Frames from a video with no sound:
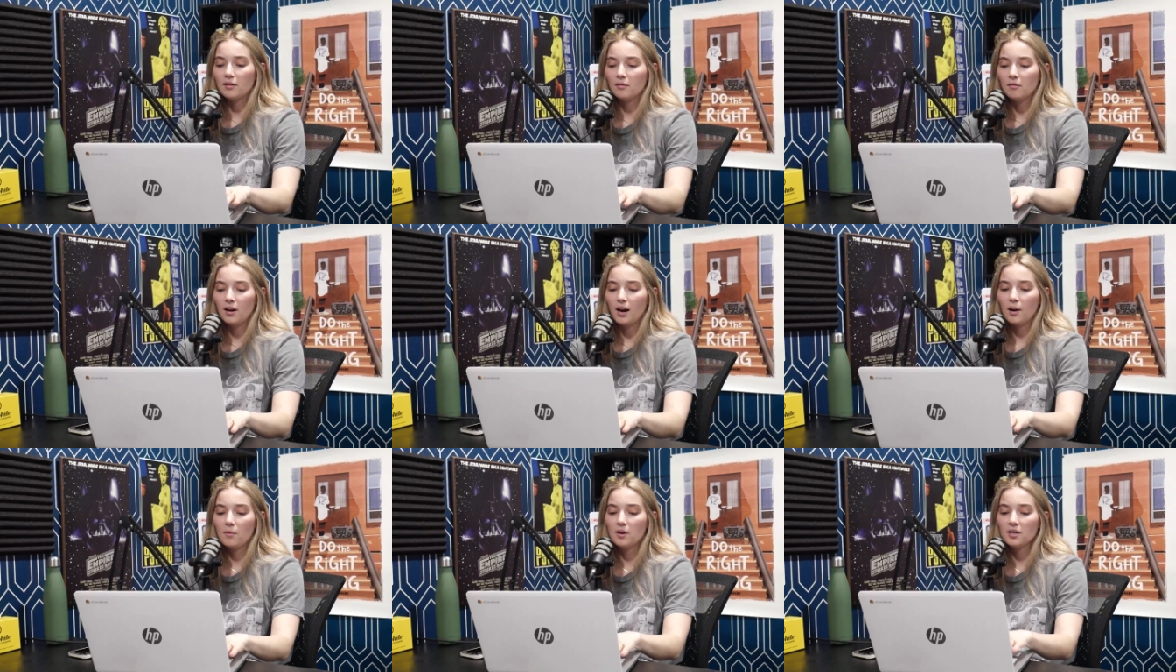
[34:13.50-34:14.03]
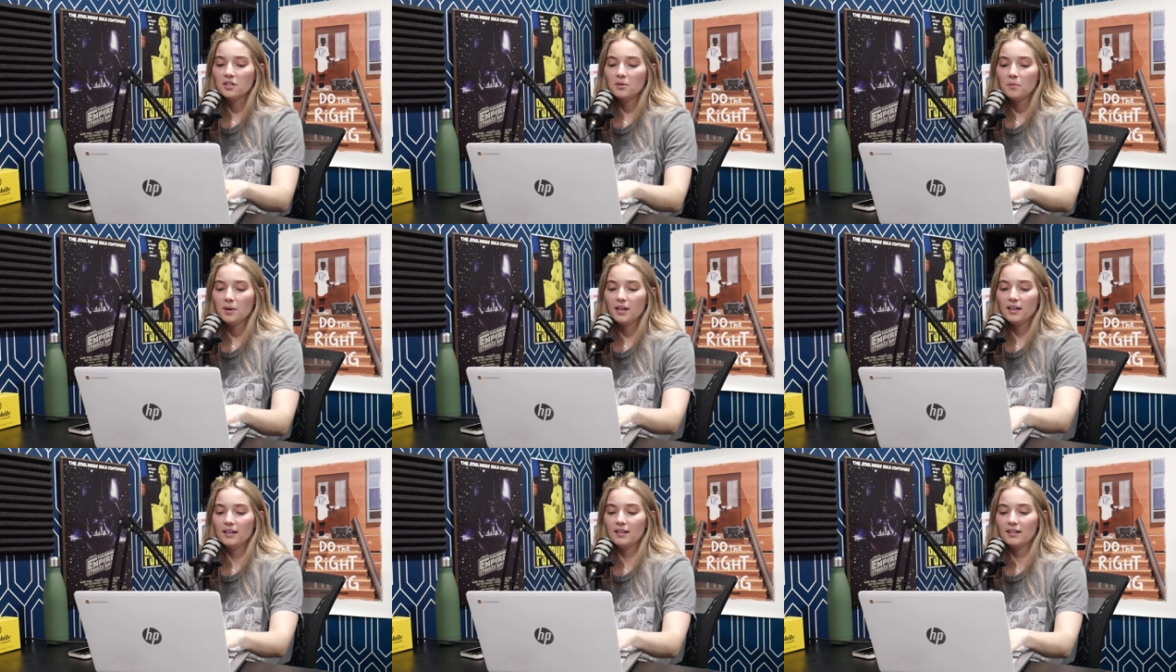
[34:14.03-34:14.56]

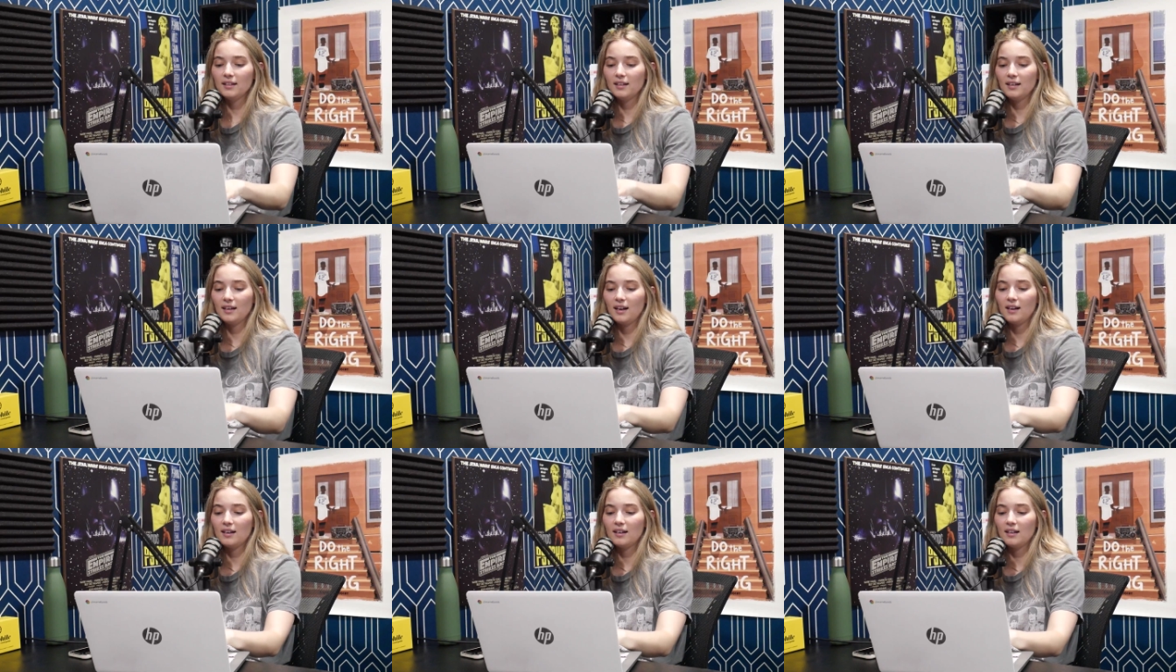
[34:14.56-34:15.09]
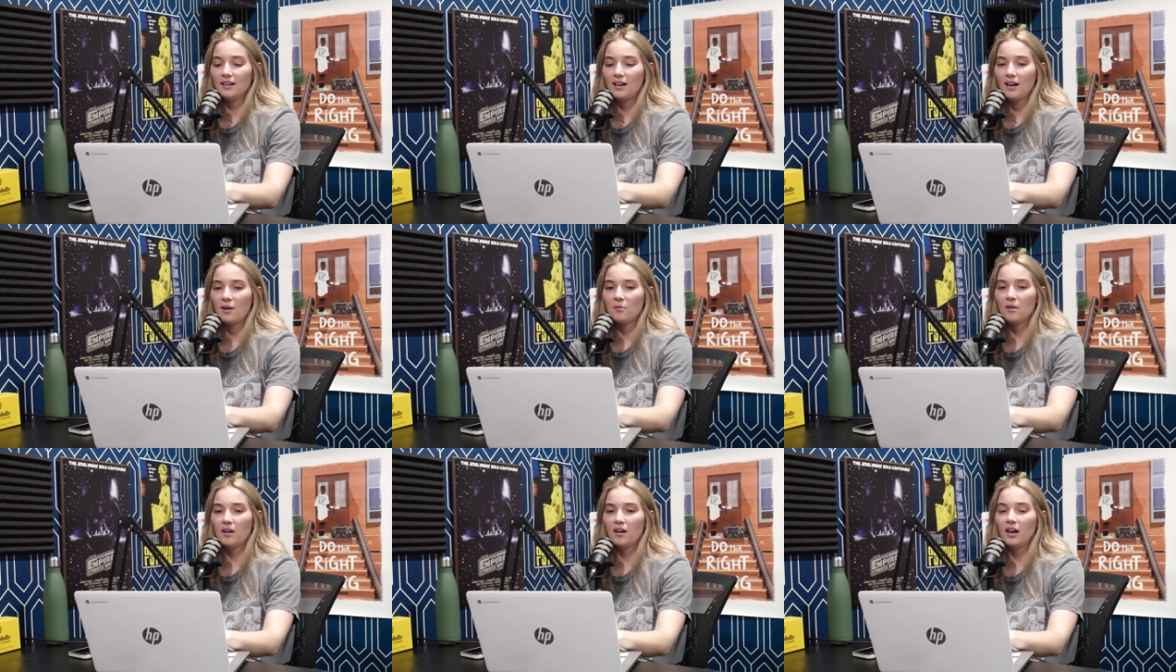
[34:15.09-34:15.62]
understand that.
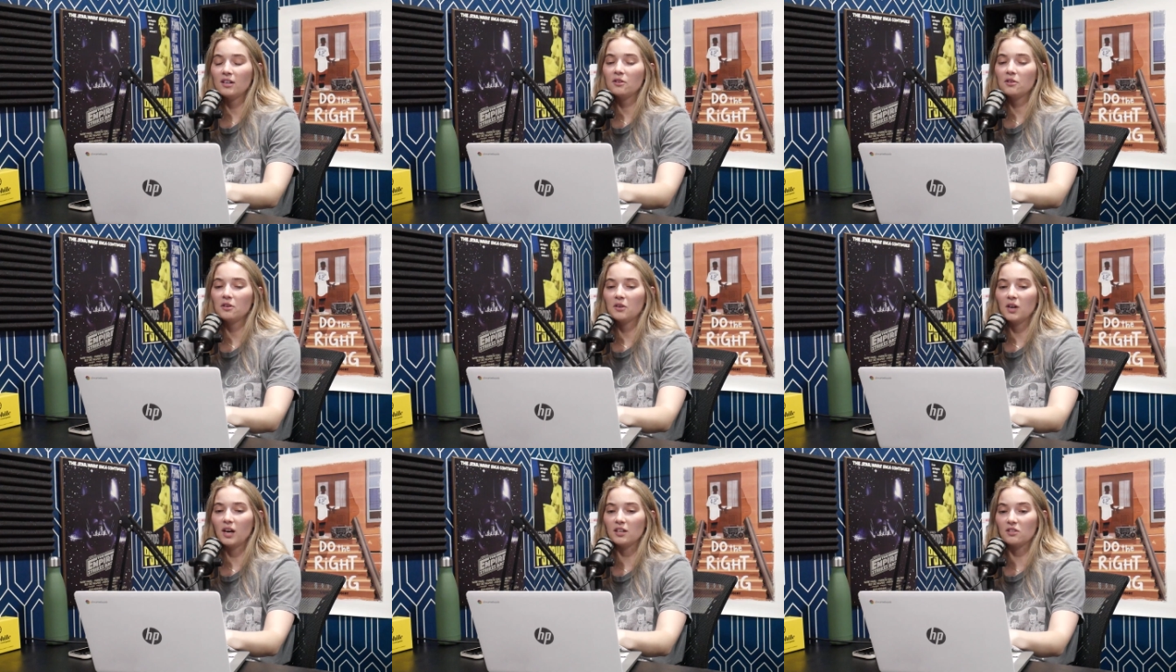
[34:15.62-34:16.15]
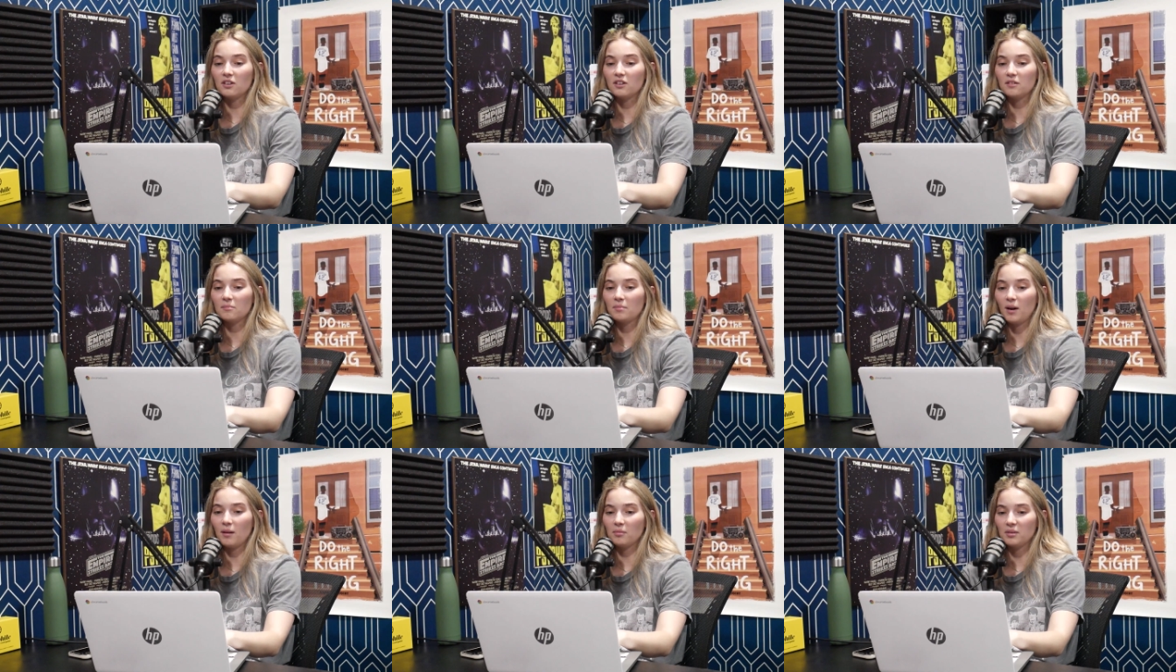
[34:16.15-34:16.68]
I know you guys aren't
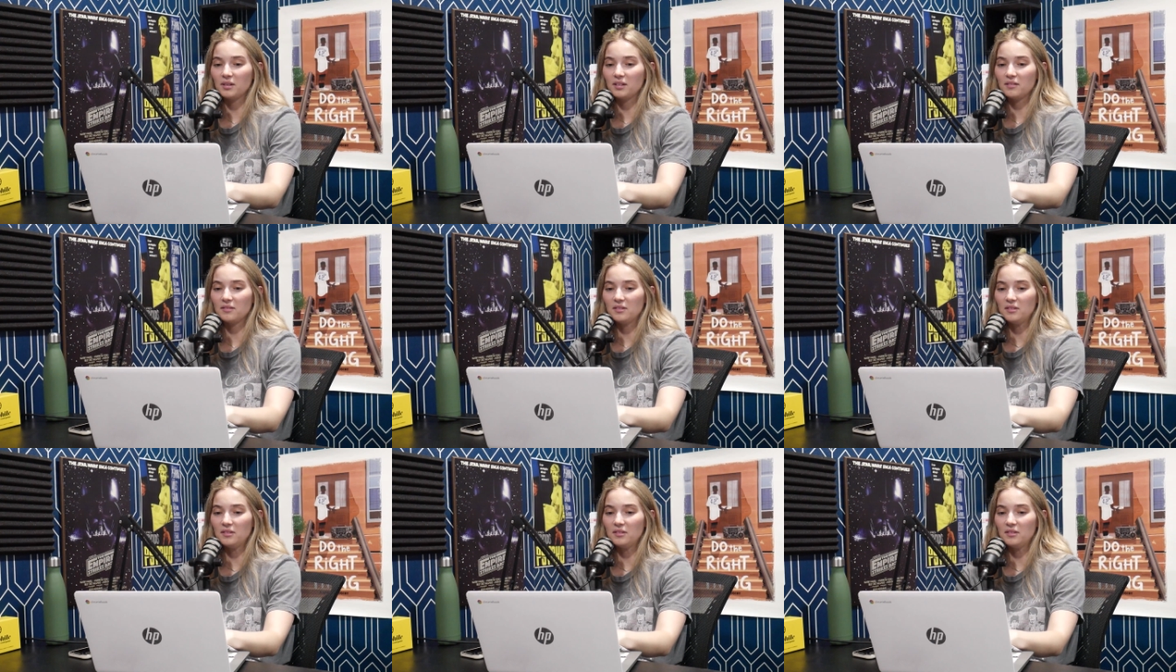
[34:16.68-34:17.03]
probably